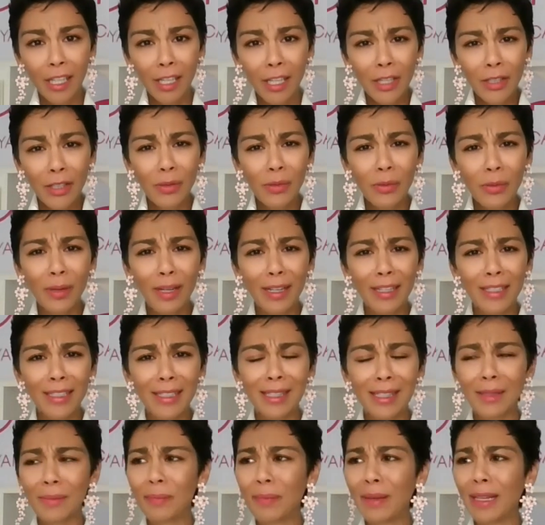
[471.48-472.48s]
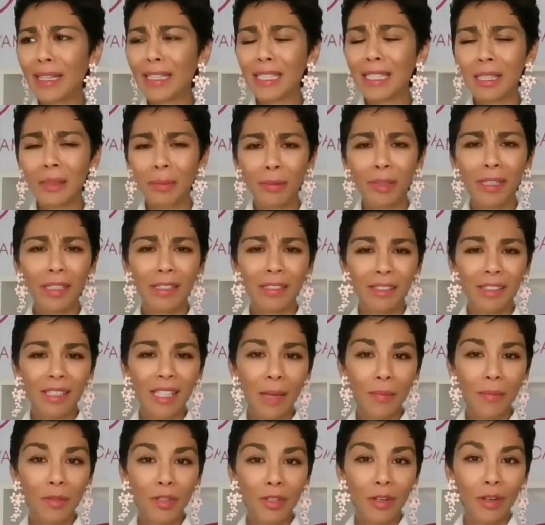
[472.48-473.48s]
So what is the biggest
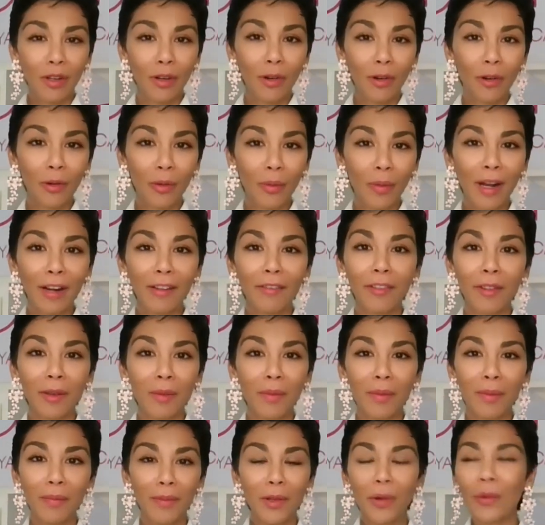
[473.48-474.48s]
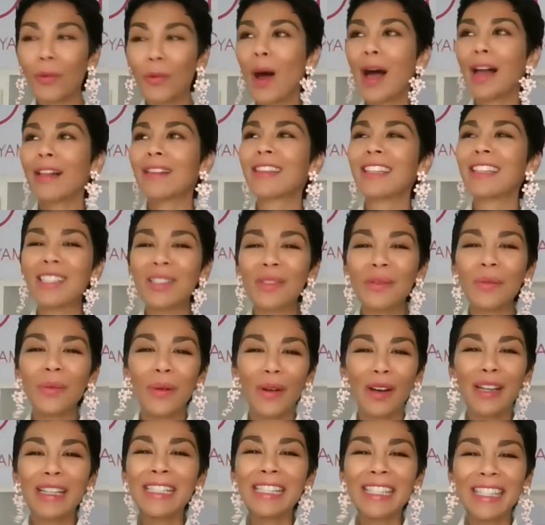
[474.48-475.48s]
preconception, or one of the wildest
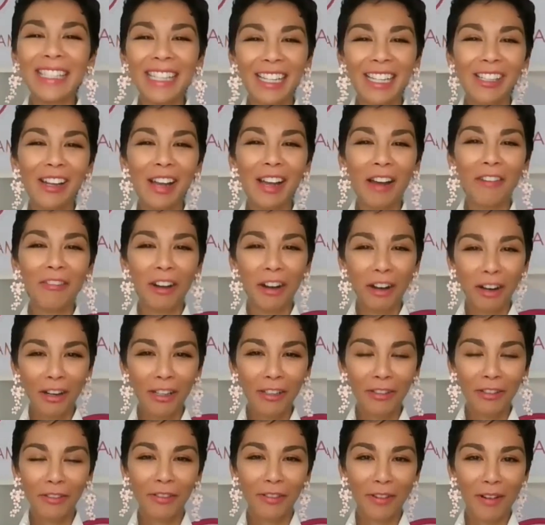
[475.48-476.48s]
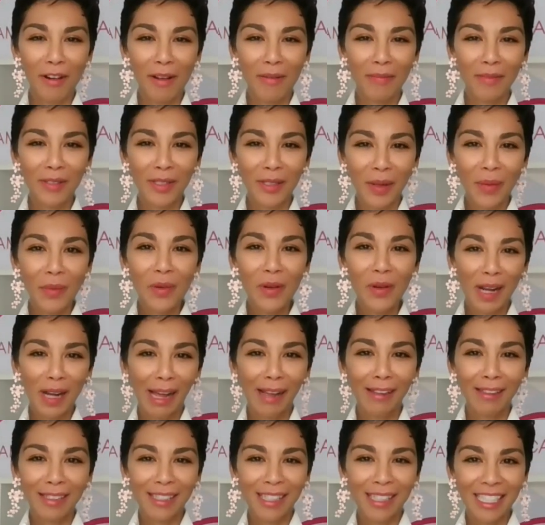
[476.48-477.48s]
ones that you have heard from someone
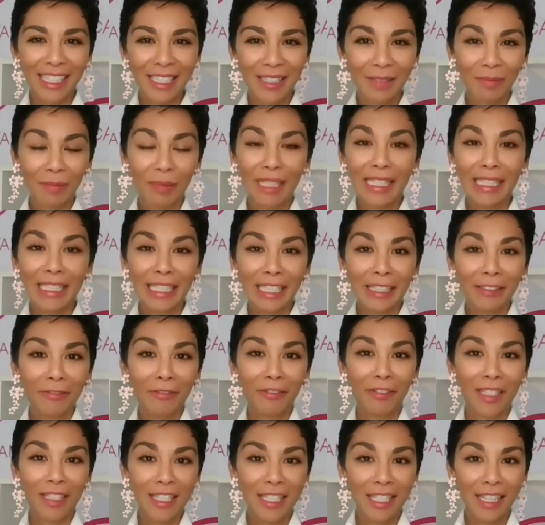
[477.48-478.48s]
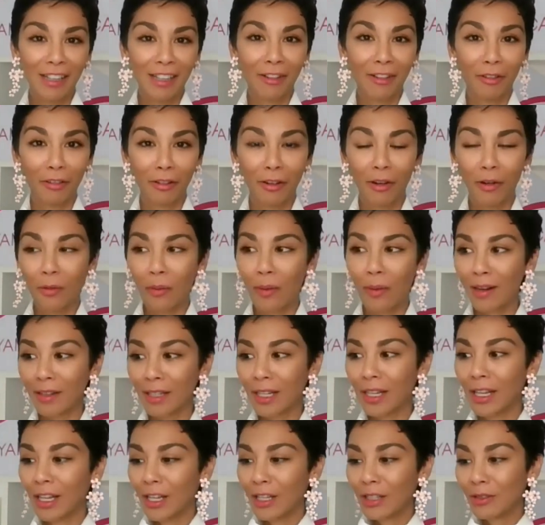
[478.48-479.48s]
else explaining fintech, or
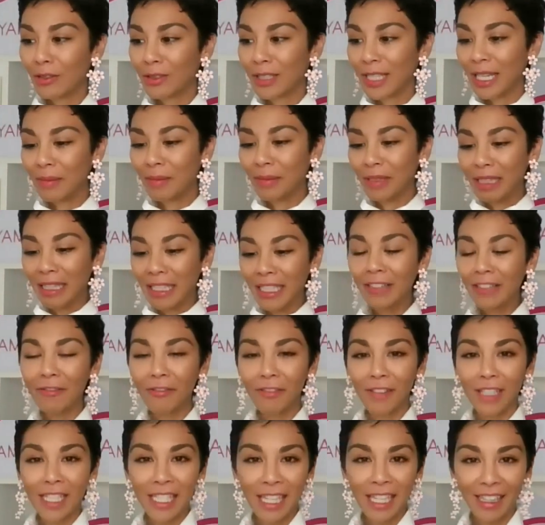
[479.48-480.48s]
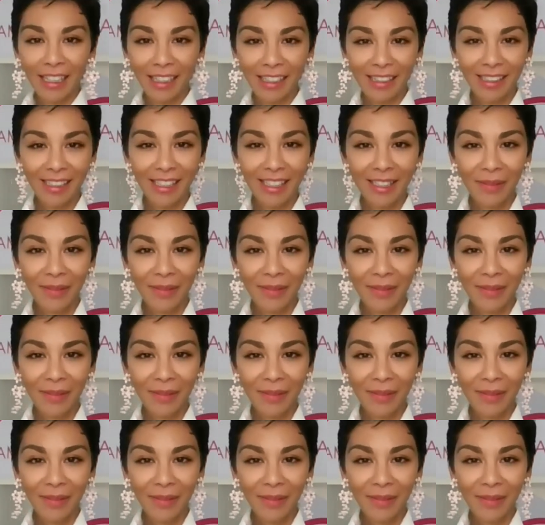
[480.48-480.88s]
what do they believe fintech is?